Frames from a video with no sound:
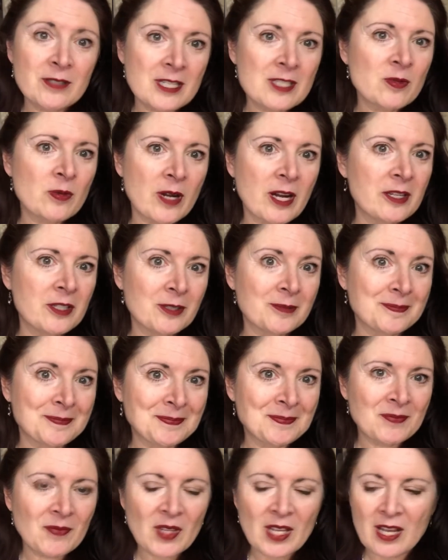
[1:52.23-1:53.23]
that's what I do
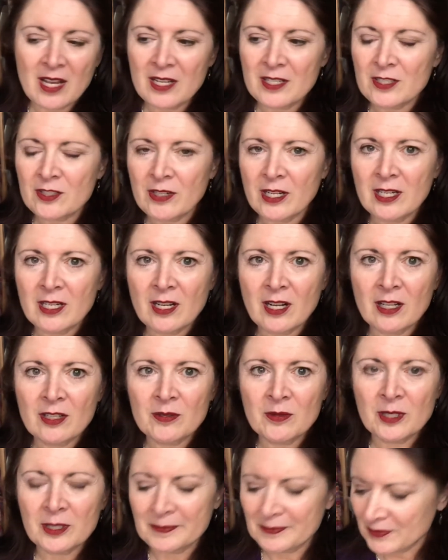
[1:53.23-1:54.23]
uh, stranded
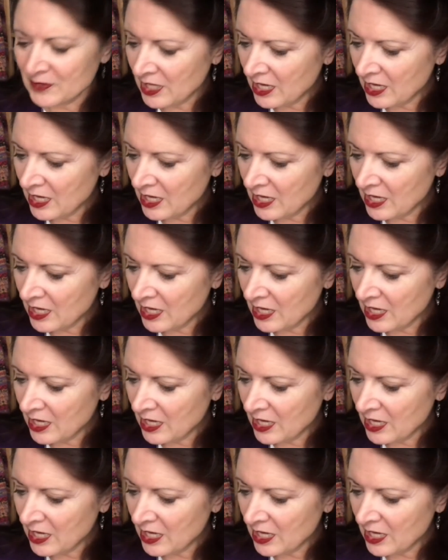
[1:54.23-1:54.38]
color work.